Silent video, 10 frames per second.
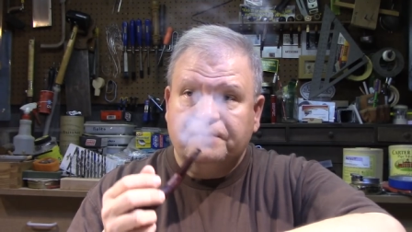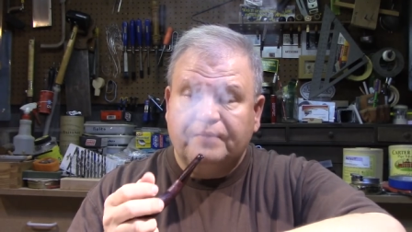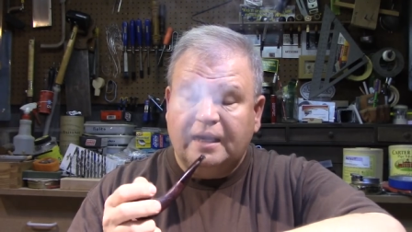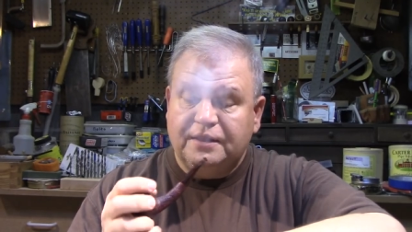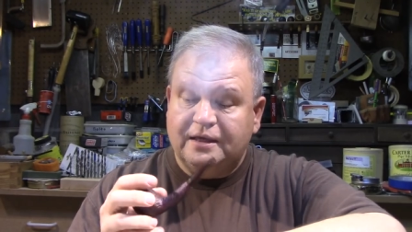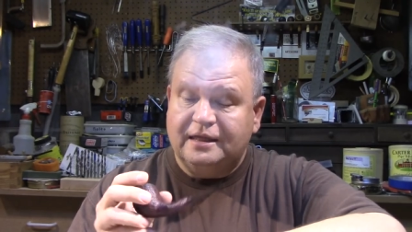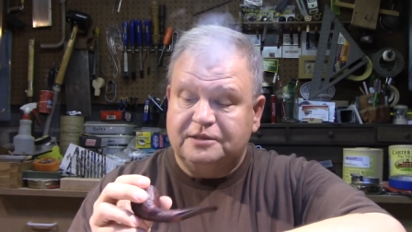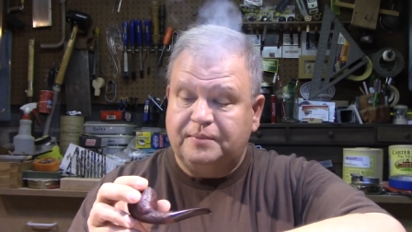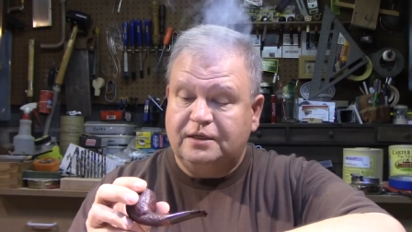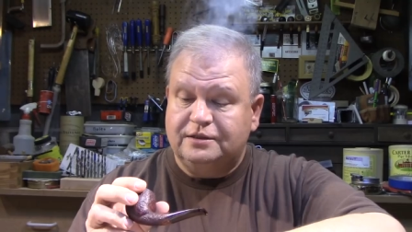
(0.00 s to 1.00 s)
And I think
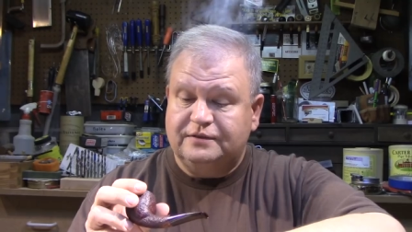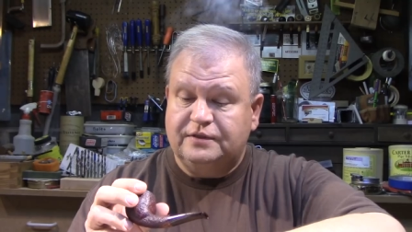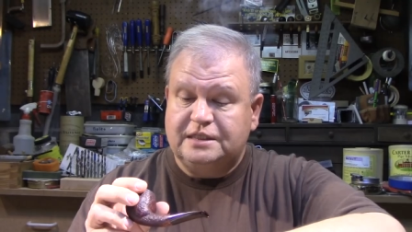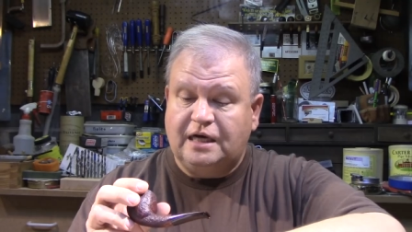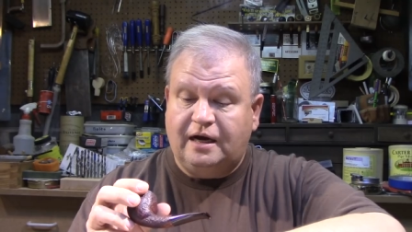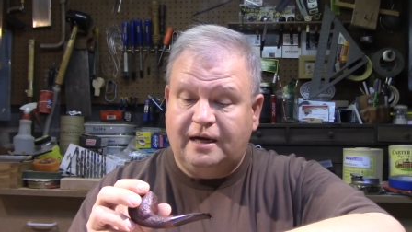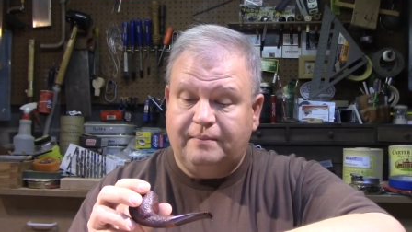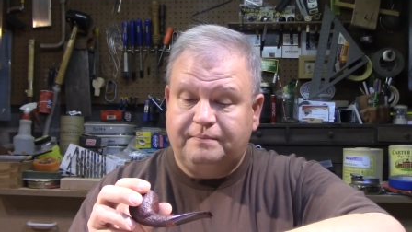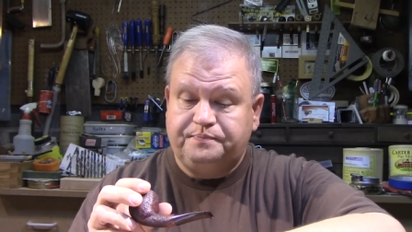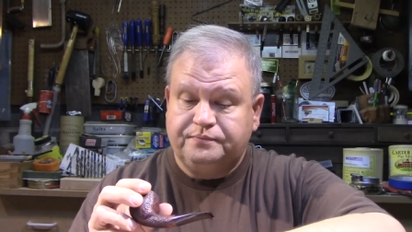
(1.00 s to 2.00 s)
that's because of the time
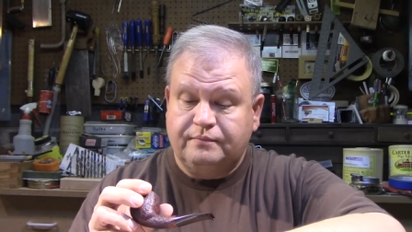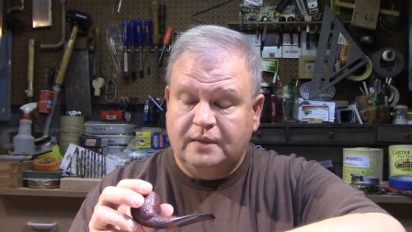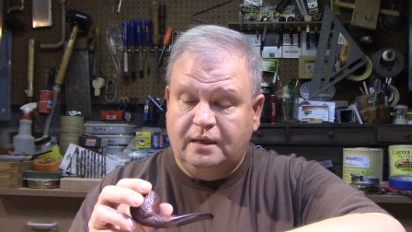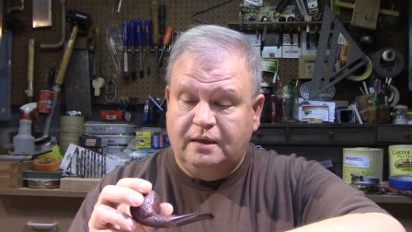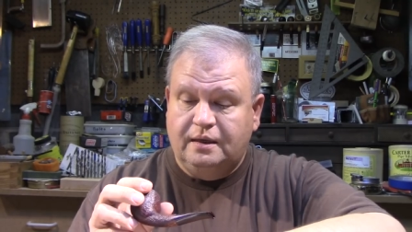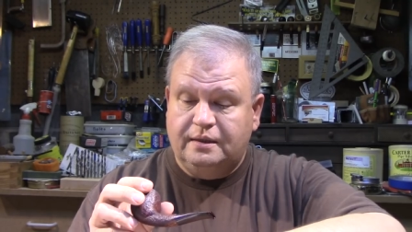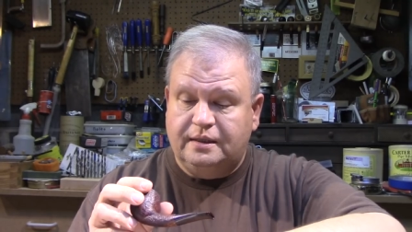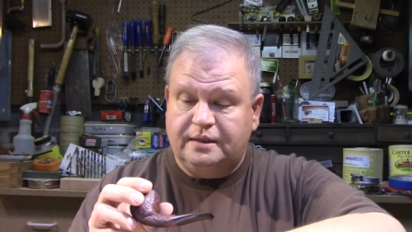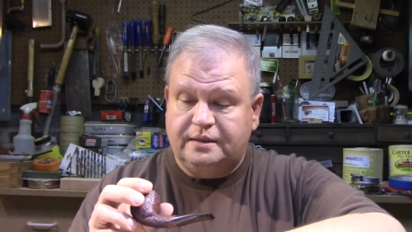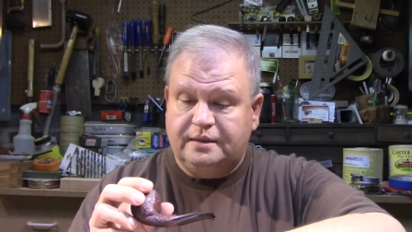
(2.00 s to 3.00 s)

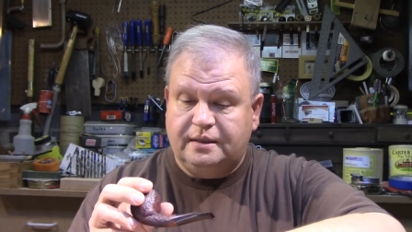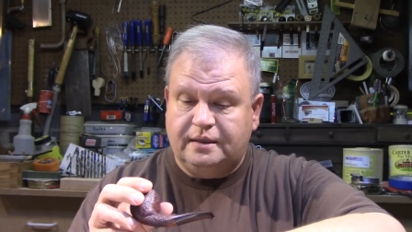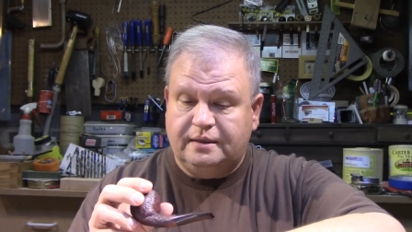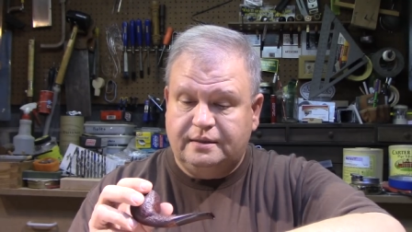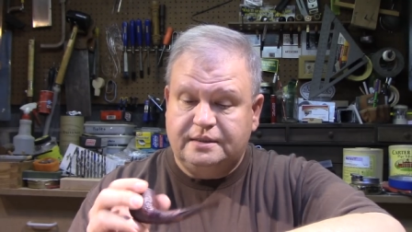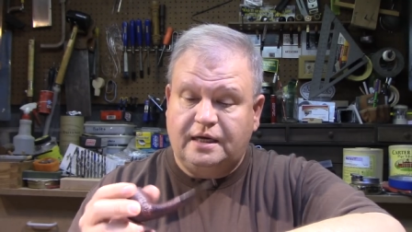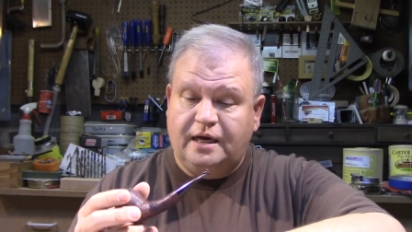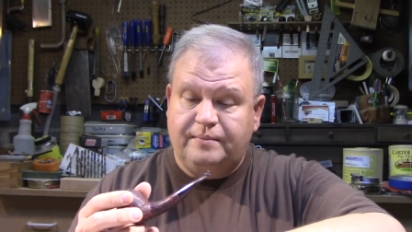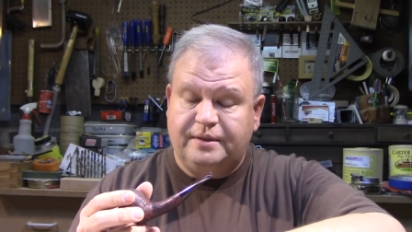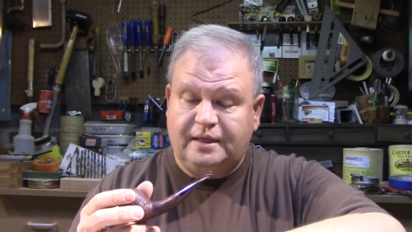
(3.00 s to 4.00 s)
that uh, the
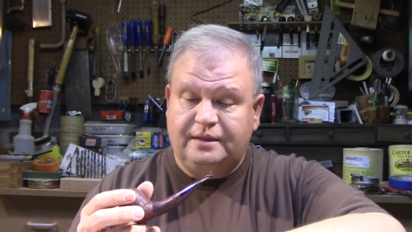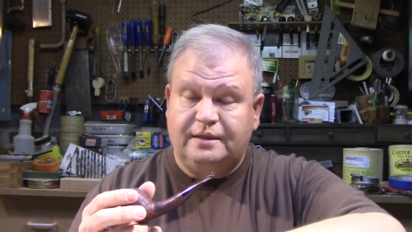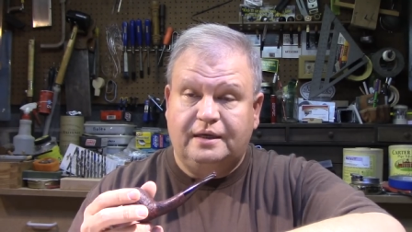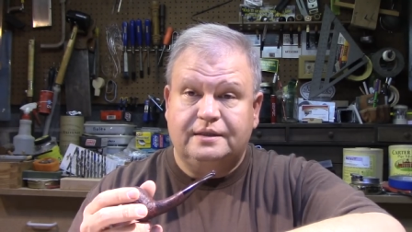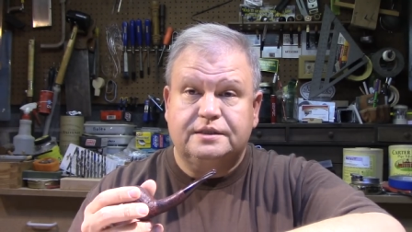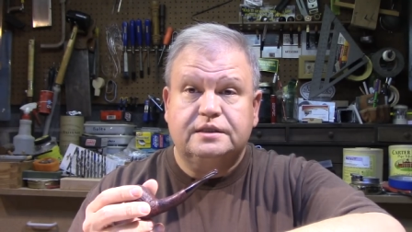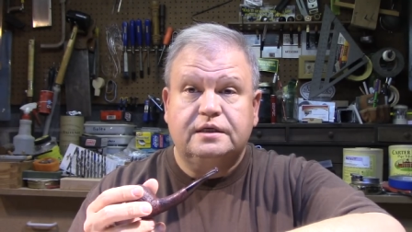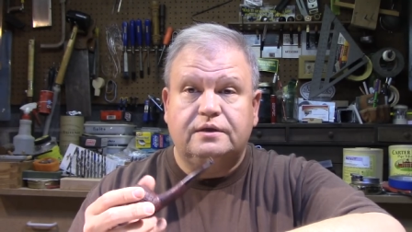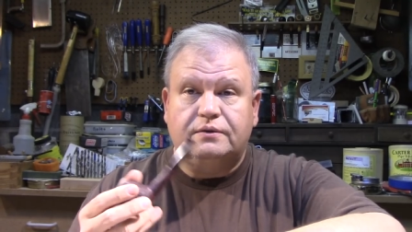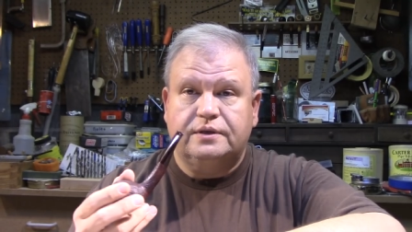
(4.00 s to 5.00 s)
time and, and, and the
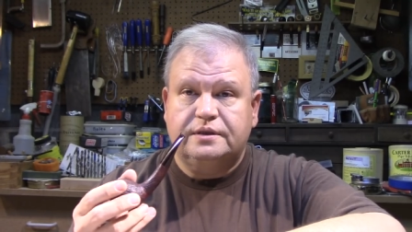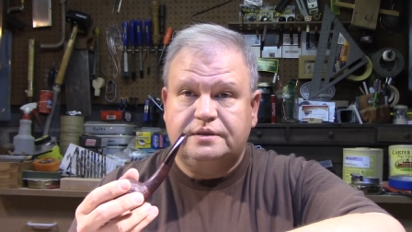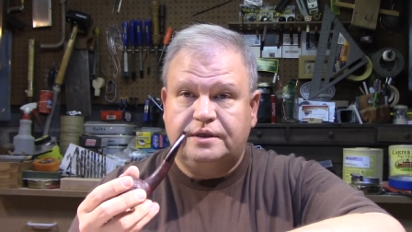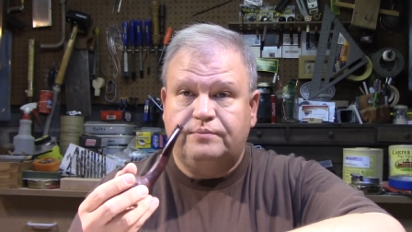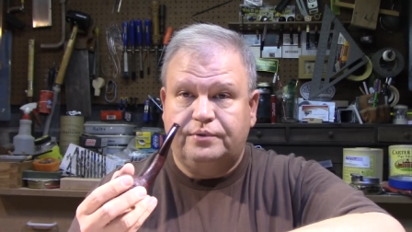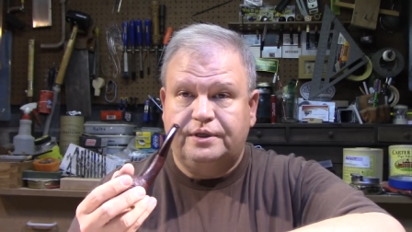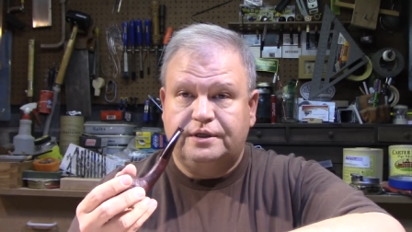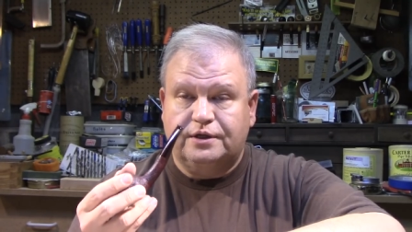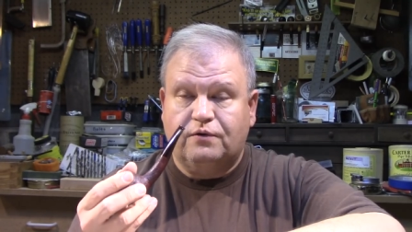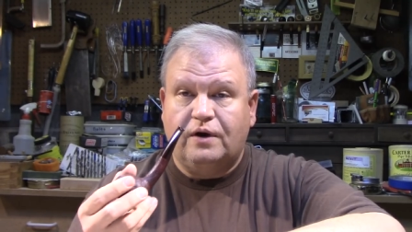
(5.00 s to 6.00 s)
skill that Tim put
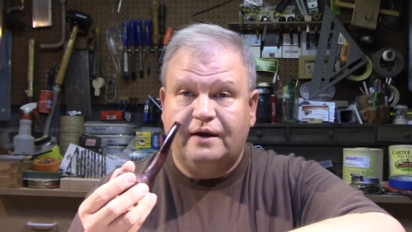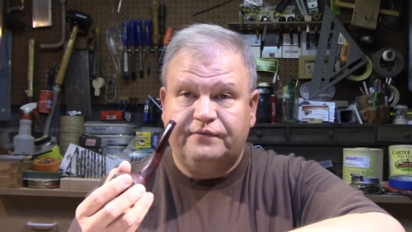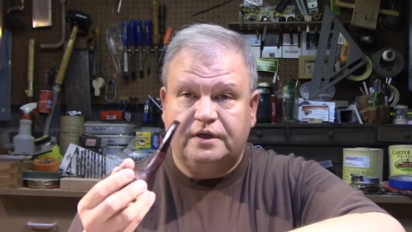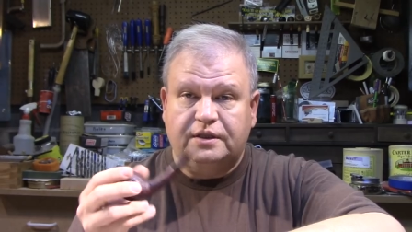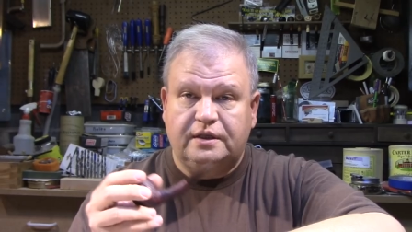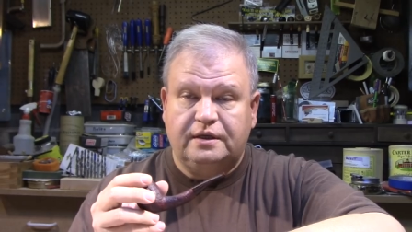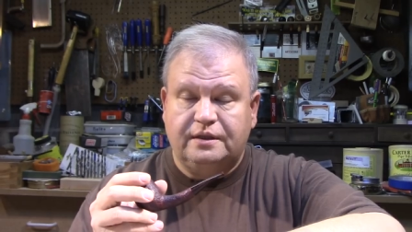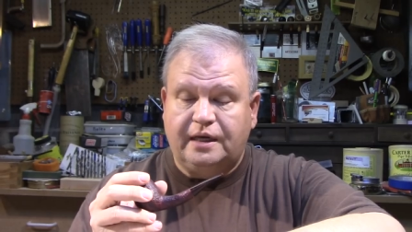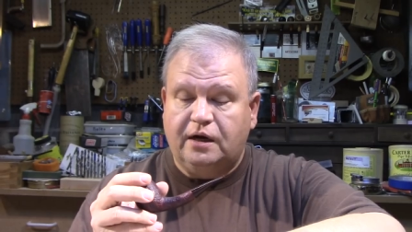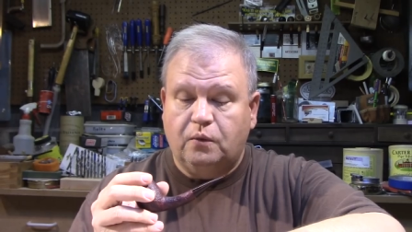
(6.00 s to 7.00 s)
into crafting the,
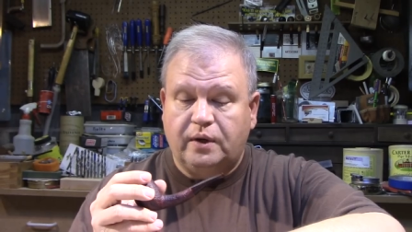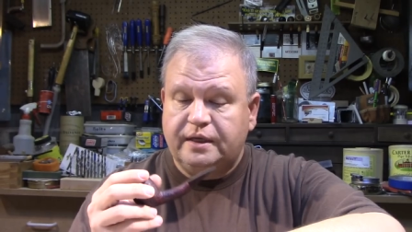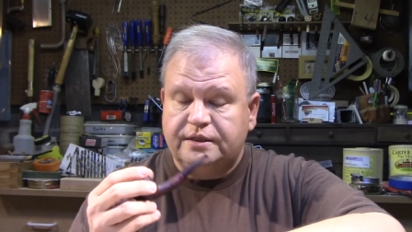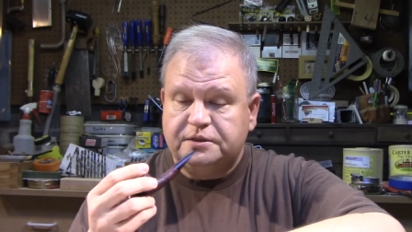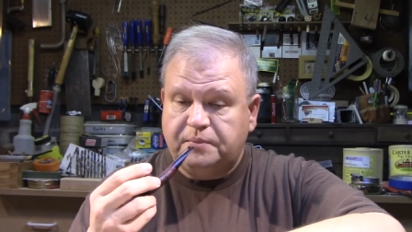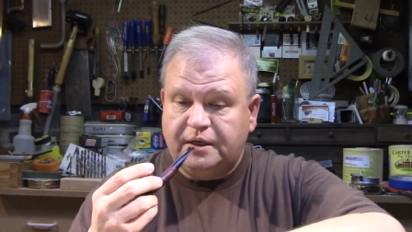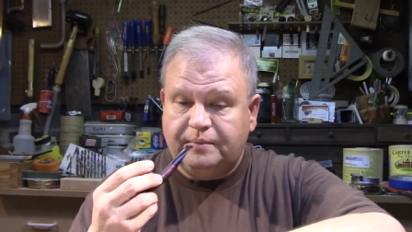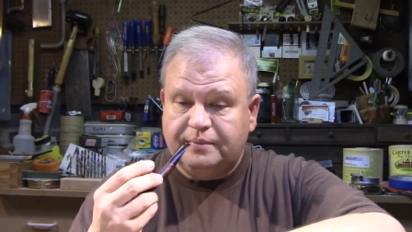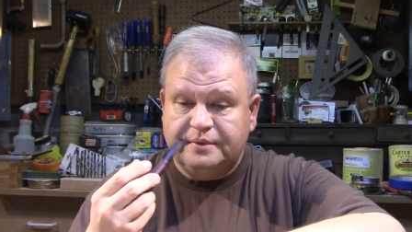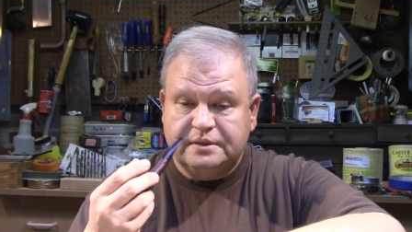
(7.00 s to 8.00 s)
the airway in this pipe.
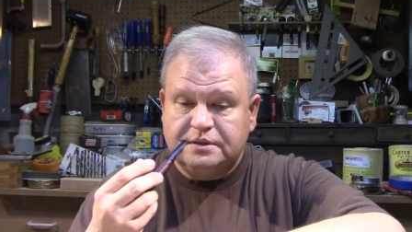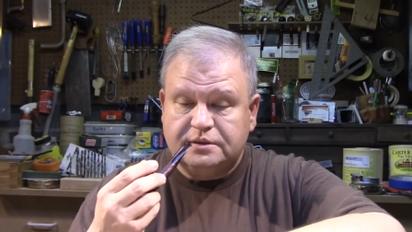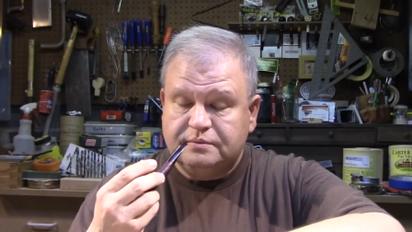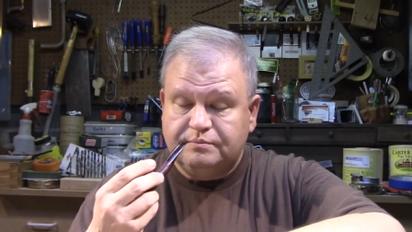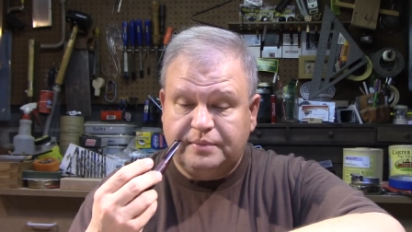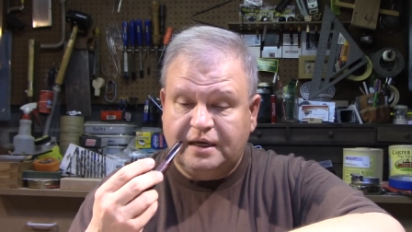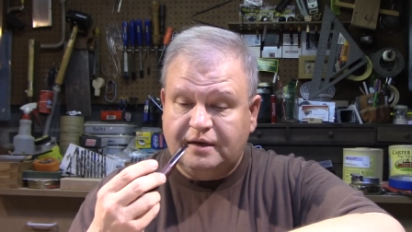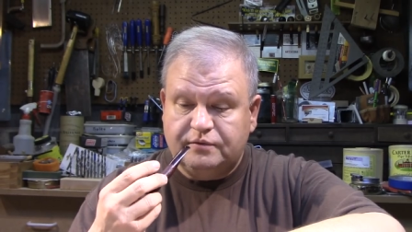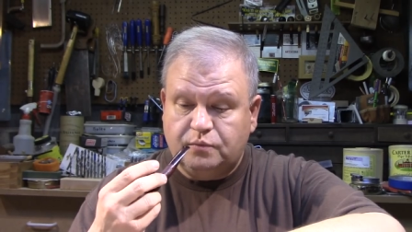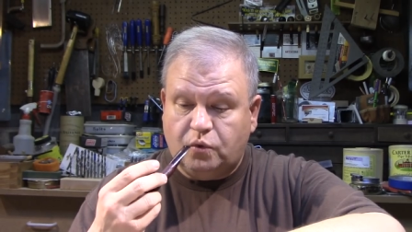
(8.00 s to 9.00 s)
It just
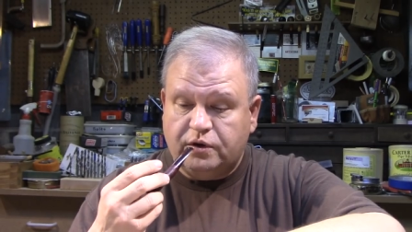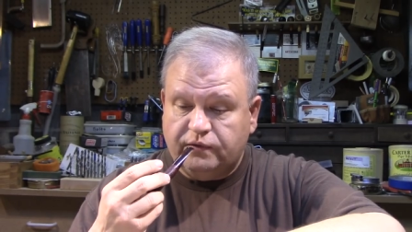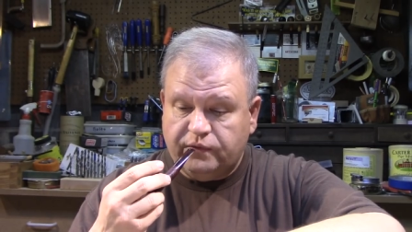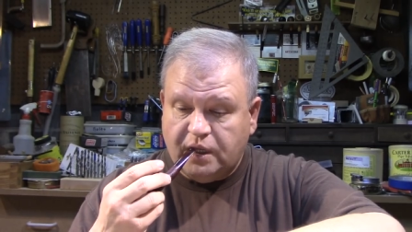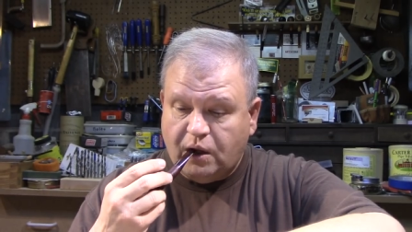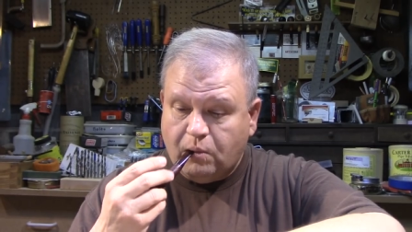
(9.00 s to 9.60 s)
behaves wonderfully.